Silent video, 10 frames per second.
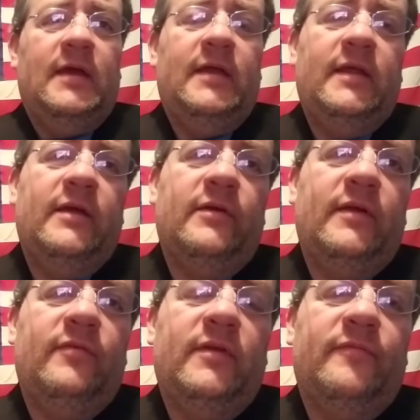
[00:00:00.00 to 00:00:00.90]
And here,
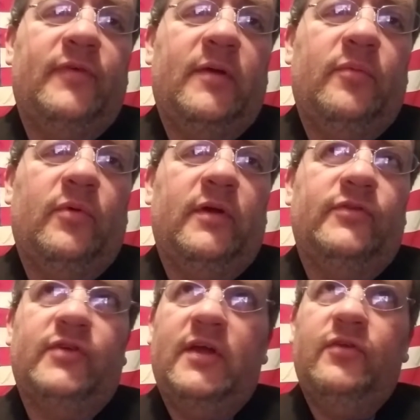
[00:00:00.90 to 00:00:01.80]
even in February,
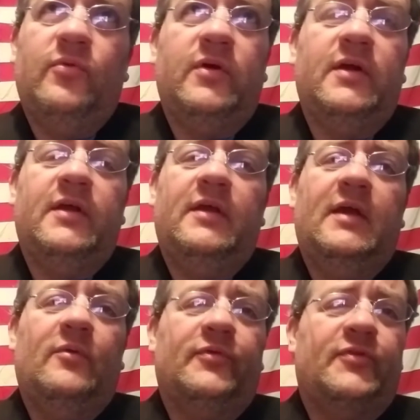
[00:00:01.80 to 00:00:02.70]
January,
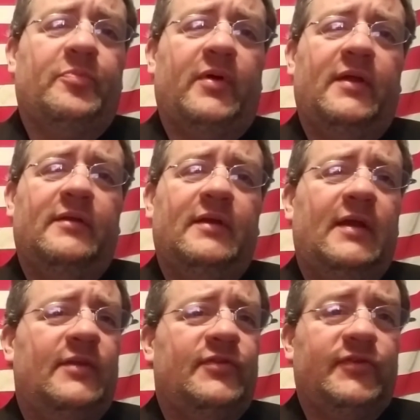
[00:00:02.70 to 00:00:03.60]
it was spreading,
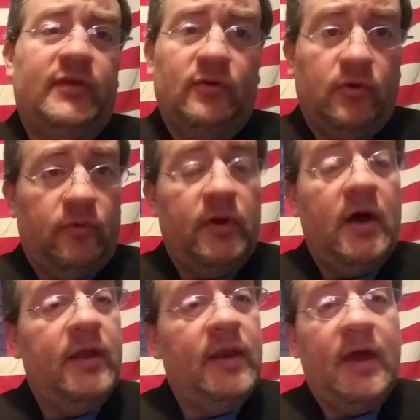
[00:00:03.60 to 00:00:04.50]
and it's still going
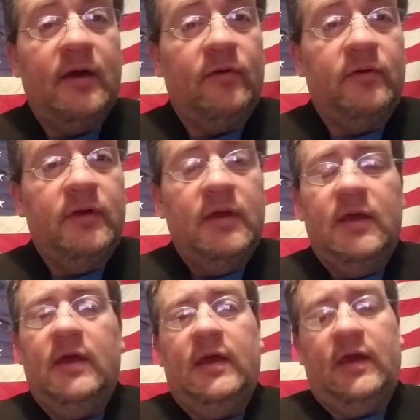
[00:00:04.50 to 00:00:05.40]
on now.
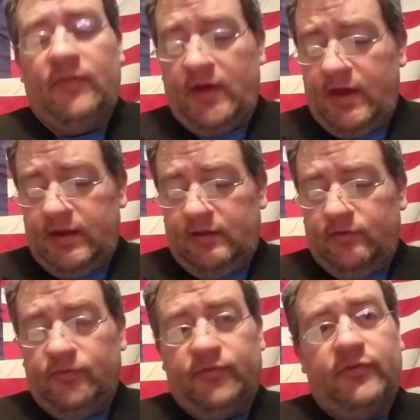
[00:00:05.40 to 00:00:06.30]
And that
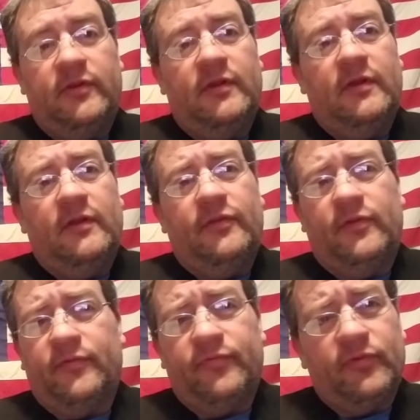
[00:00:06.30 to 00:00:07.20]
is
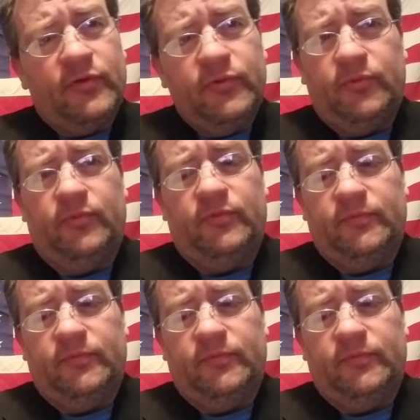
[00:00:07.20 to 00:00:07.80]
the flu.